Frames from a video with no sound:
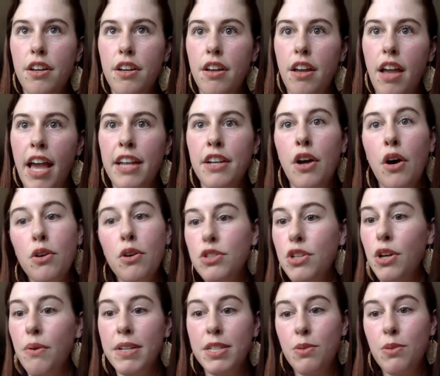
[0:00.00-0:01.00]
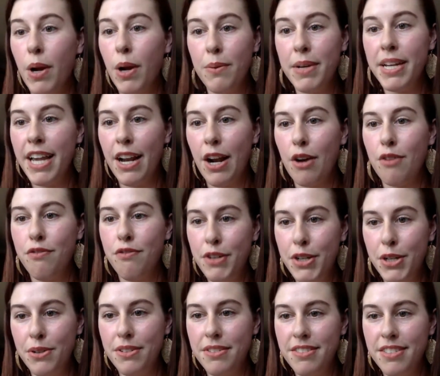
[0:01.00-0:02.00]
and also it's where we get our
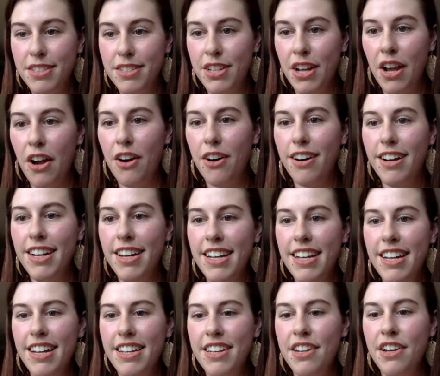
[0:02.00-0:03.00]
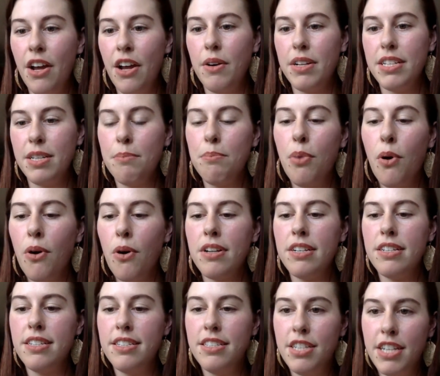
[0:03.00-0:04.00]
food. So, you know, it's
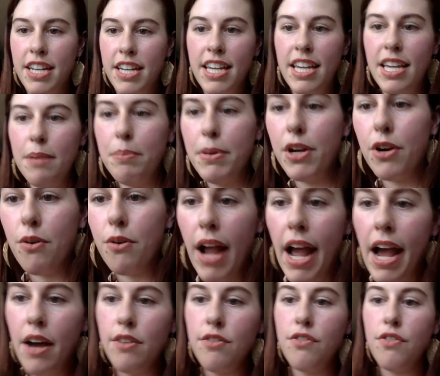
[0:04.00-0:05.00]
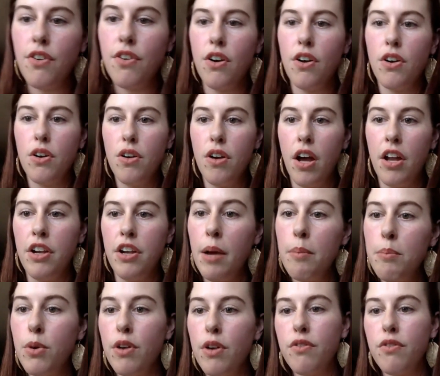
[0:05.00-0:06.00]
important to keep it around for a
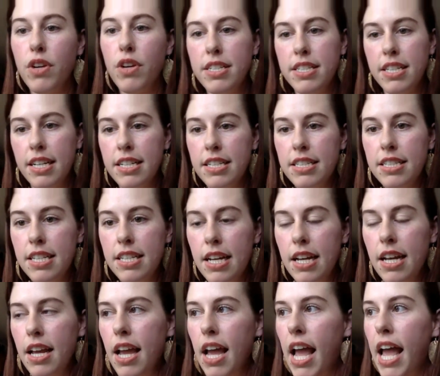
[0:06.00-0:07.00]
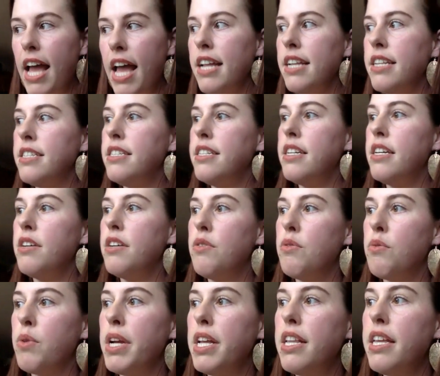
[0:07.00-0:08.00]
number of reasons. And
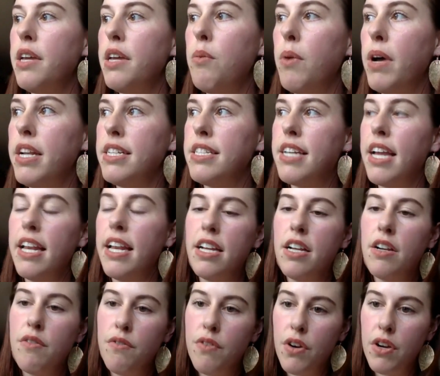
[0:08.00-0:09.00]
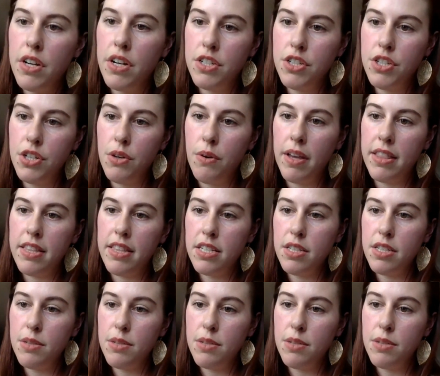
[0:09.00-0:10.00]
really what it's getting converted to at
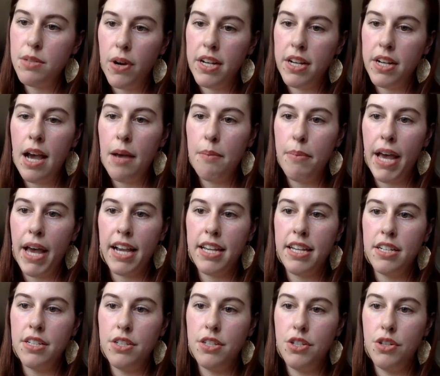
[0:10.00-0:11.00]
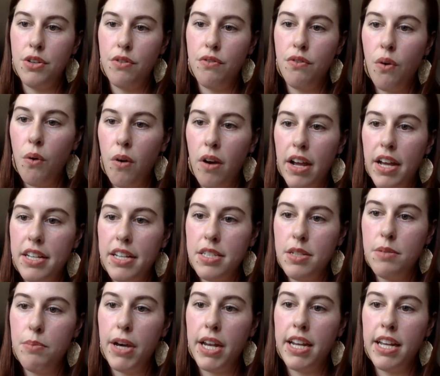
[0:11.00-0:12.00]
this point is not back into
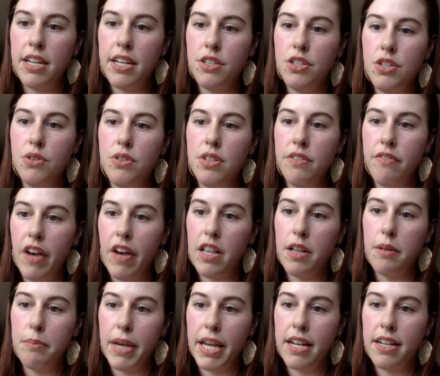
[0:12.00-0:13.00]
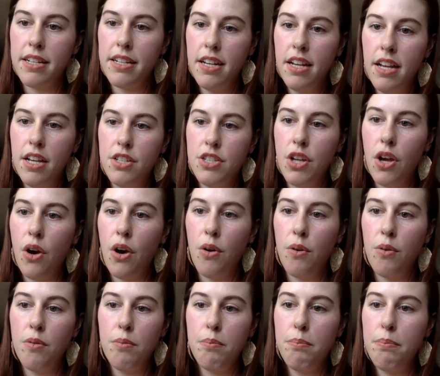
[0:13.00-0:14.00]
forest, but into development.
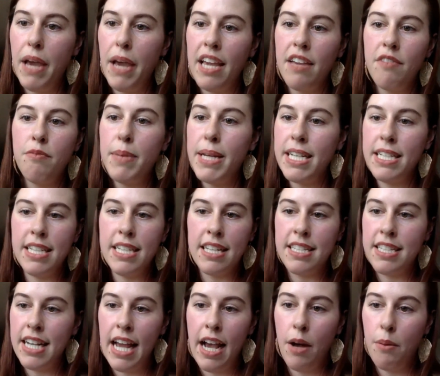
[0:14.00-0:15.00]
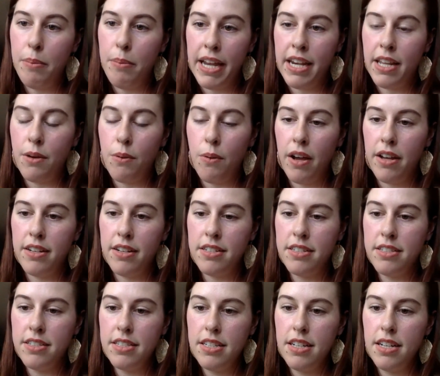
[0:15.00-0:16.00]
So pavement doesn't help anyone.
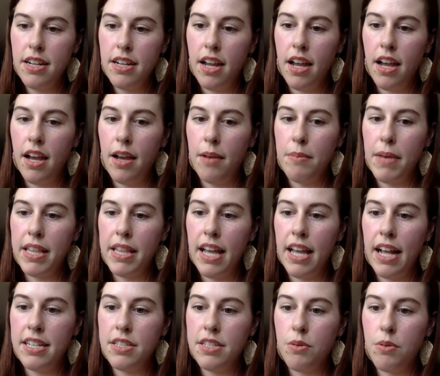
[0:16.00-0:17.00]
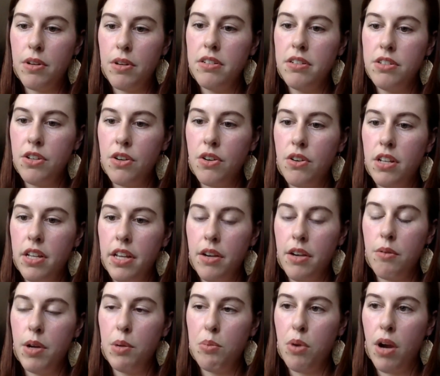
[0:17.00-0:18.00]
And that's certainly a
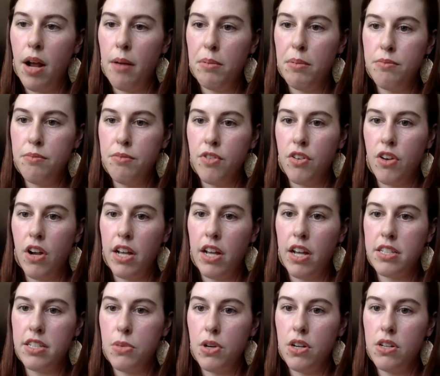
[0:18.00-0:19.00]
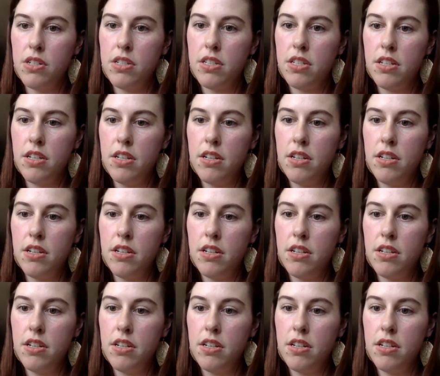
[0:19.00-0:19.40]
real problem for grassland birds.